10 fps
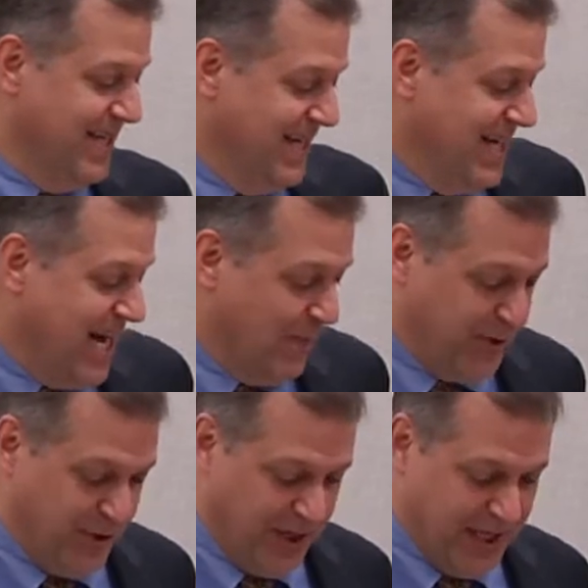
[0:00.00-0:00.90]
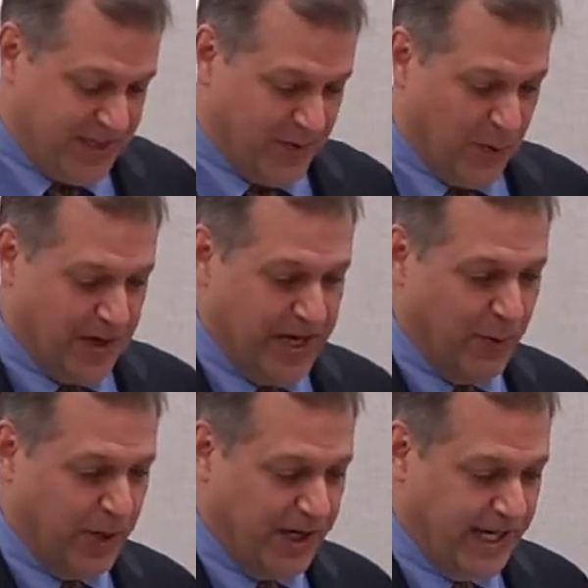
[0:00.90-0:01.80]
and opportunities for
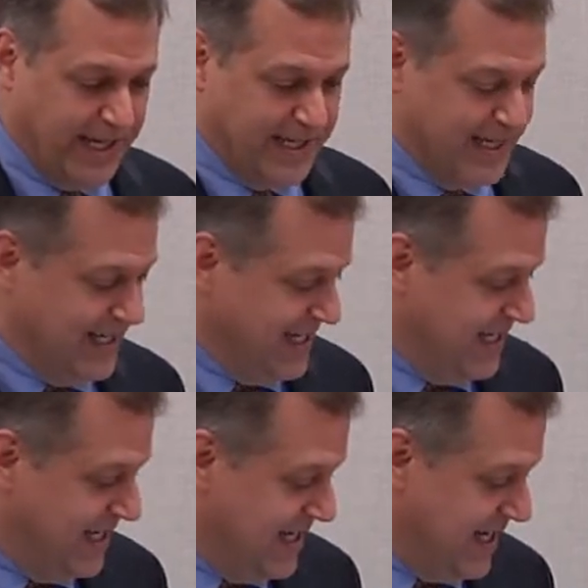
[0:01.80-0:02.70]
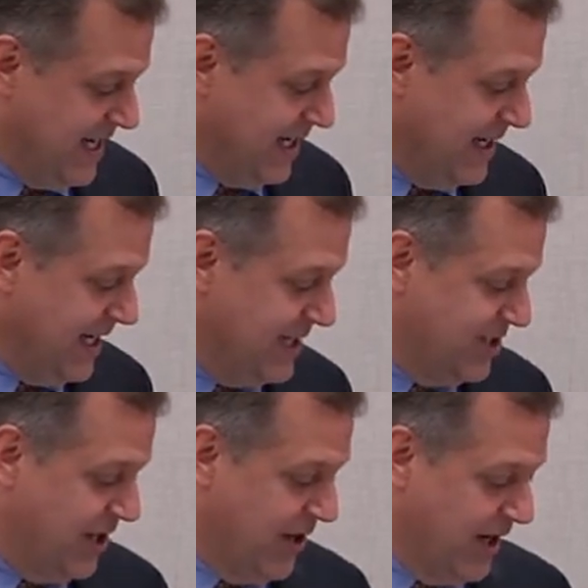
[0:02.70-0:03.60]
networking and, uh, and
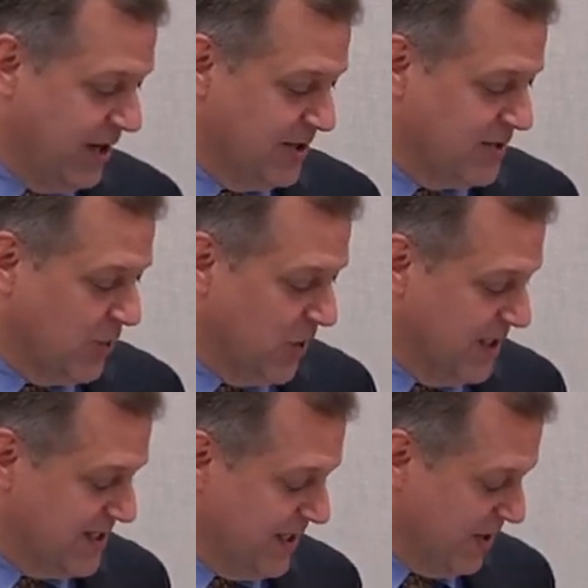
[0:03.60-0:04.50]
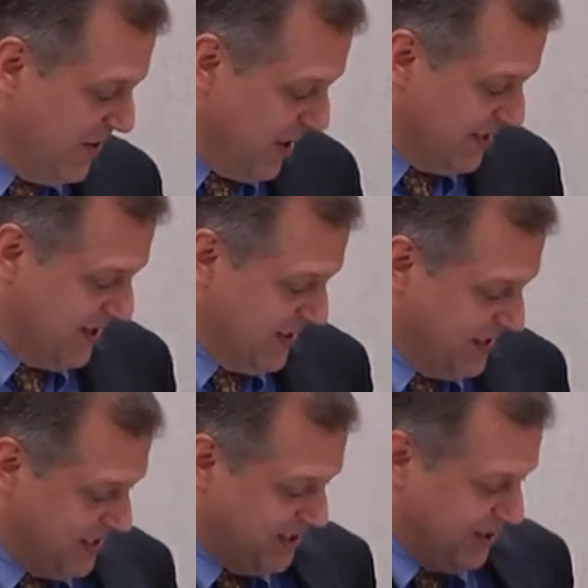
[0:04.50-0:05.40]
sharing our stories and our thoughts on
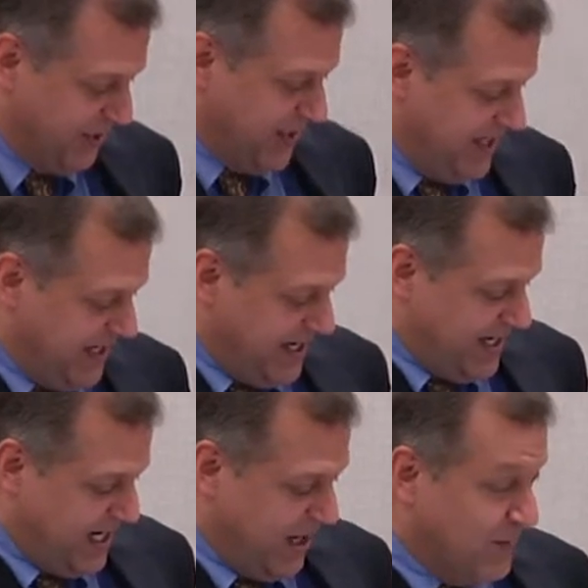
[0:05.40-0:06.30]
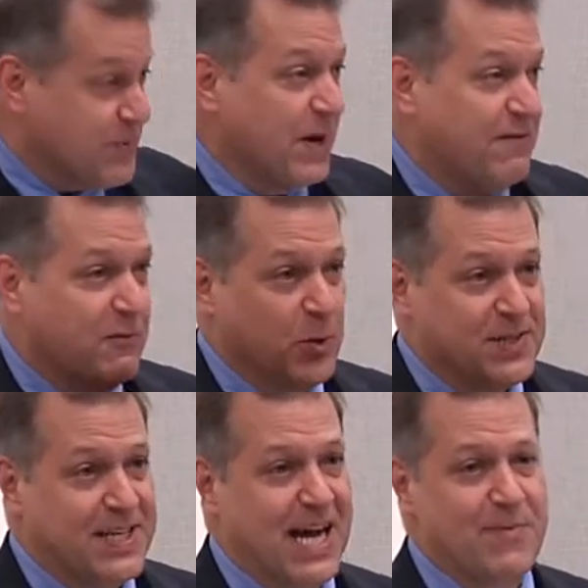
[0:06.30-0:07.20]
this issue. Uh, this is my
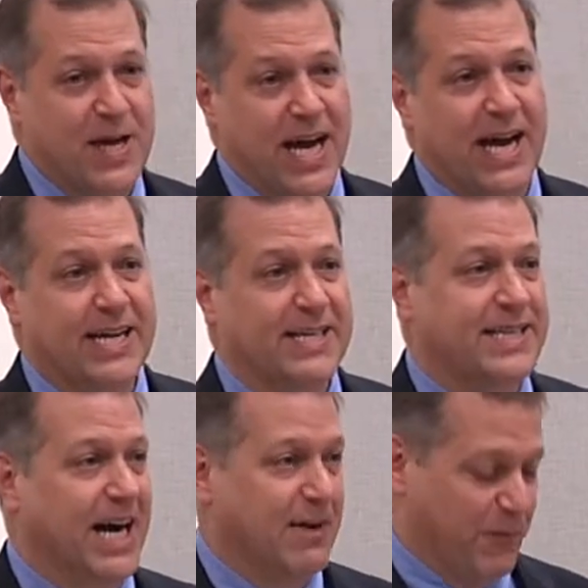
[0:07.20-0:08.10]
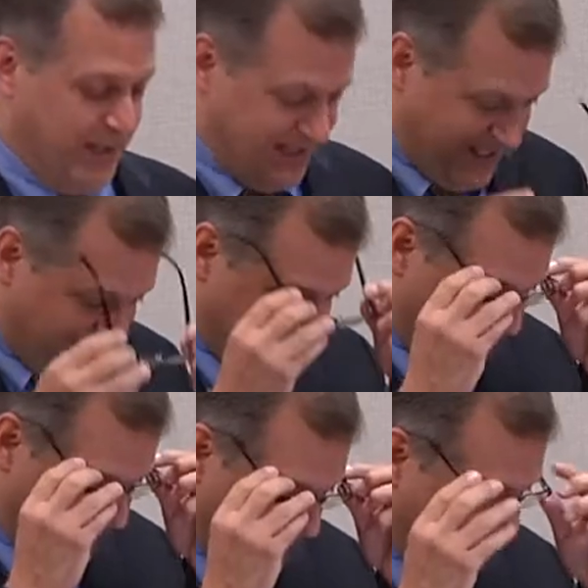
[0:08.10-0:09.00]
first IBI conference, and
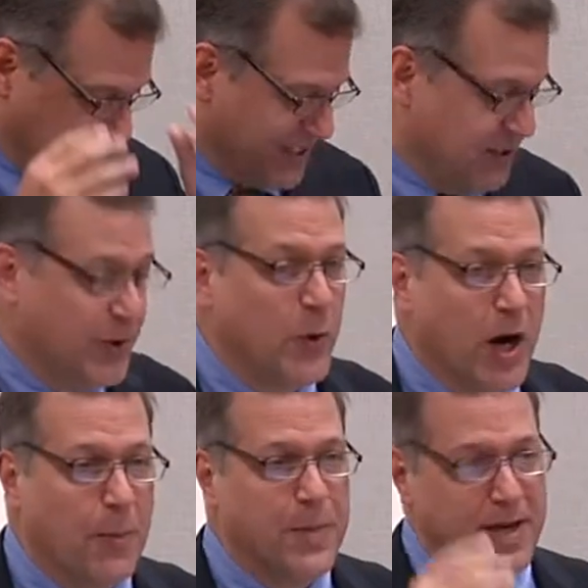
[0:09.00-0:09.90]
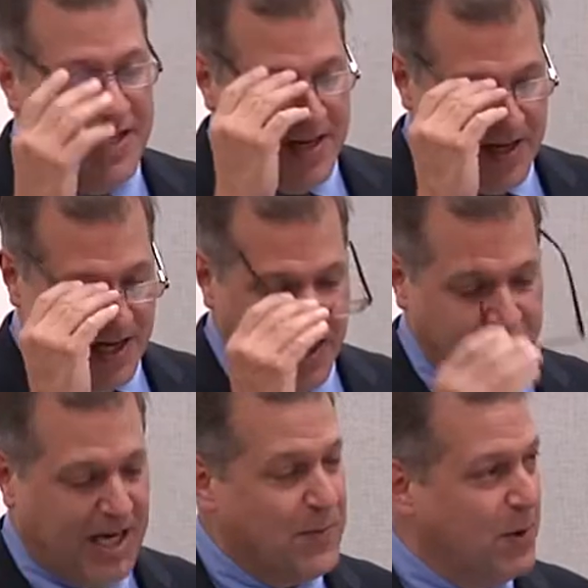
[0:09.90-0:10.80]
so please do um,
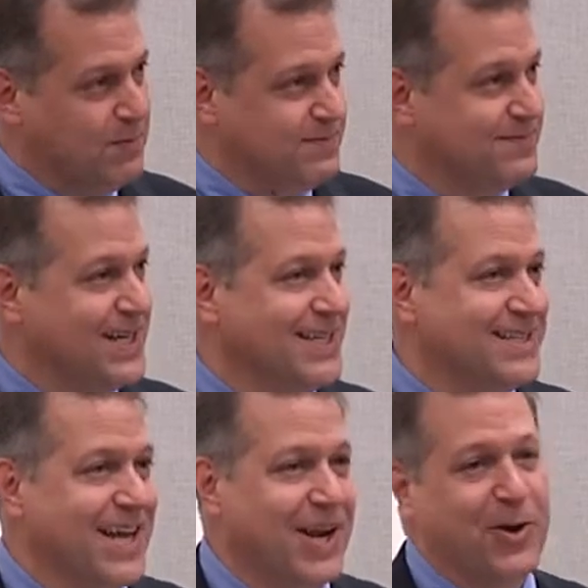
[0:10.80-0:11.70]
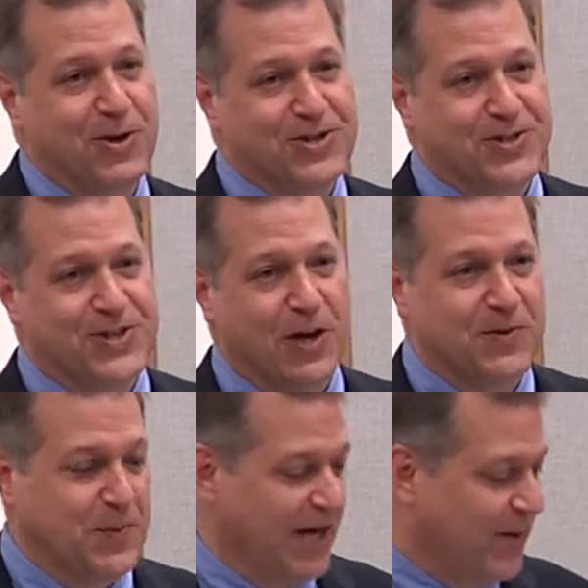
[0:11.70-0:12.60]
uh, come up and, and, introduce
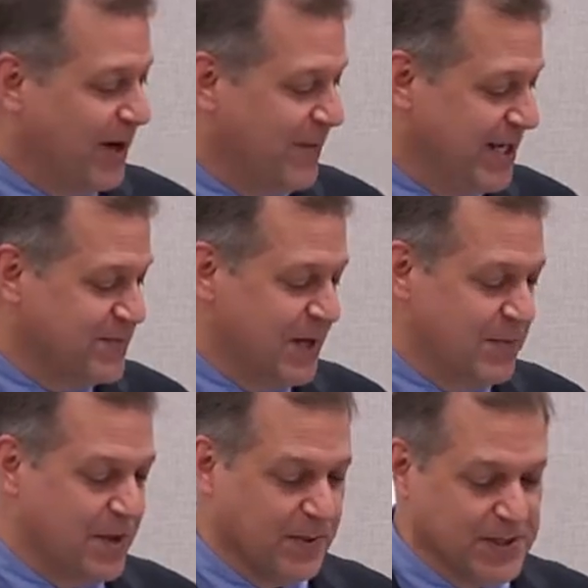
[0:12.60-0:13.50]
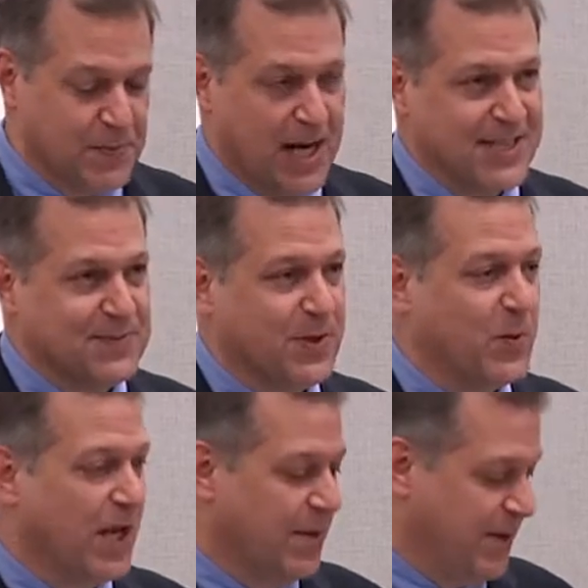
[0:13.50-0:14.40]
yourself to me. I want to meet as many people as
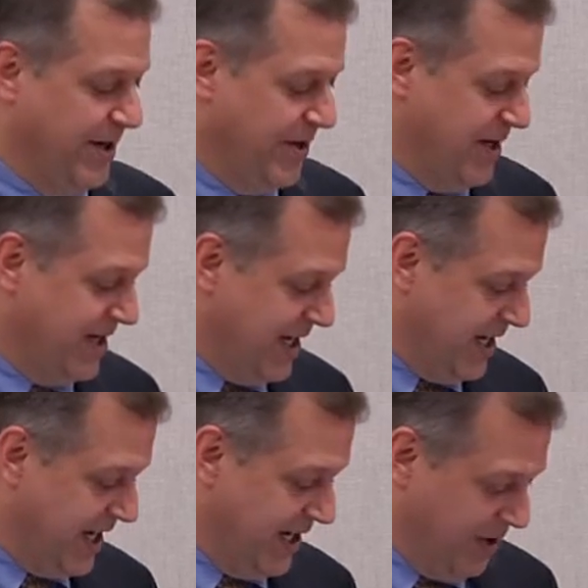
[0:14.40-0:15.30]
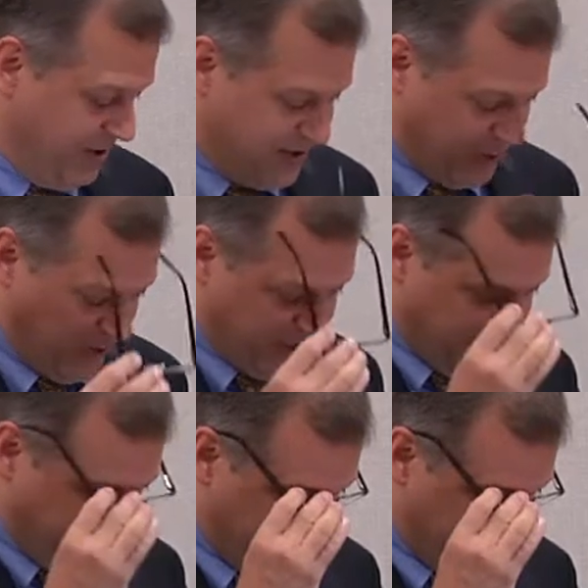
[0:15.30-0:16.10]
possible while I'm here and hear your stories and